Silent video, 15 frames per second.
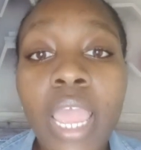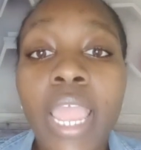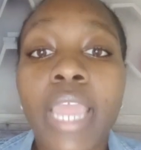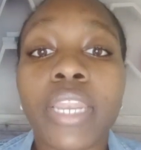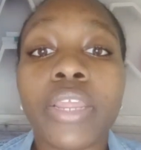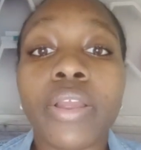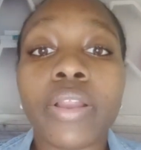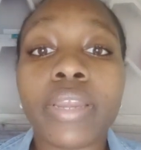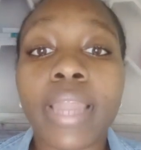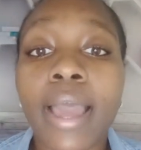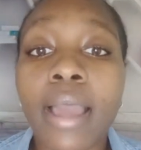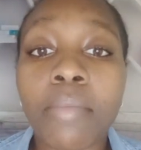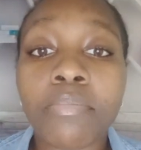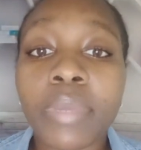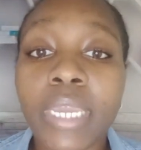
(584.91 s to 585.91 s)
and you're
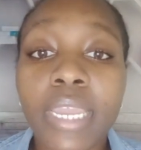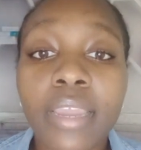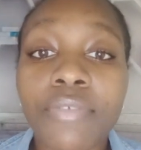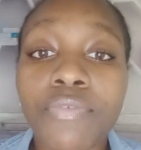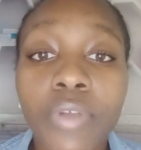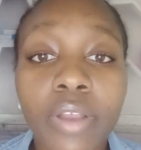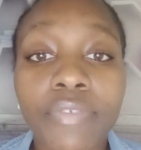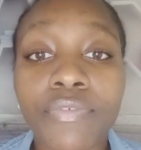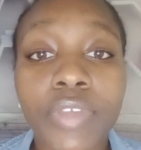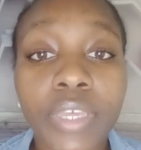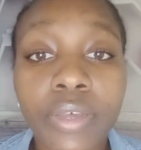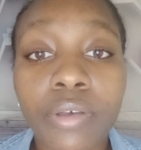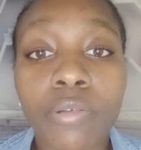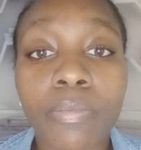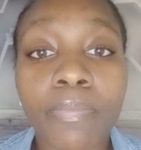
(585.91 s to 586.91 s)
not being
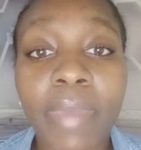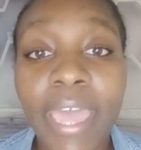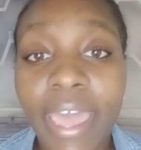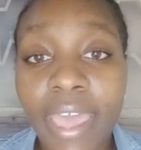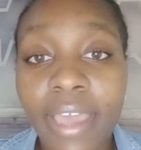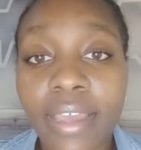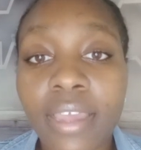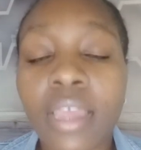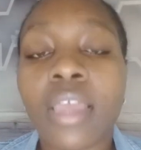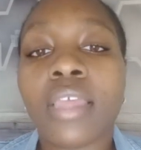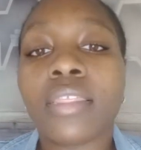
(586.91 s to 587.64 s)
fulfilled back,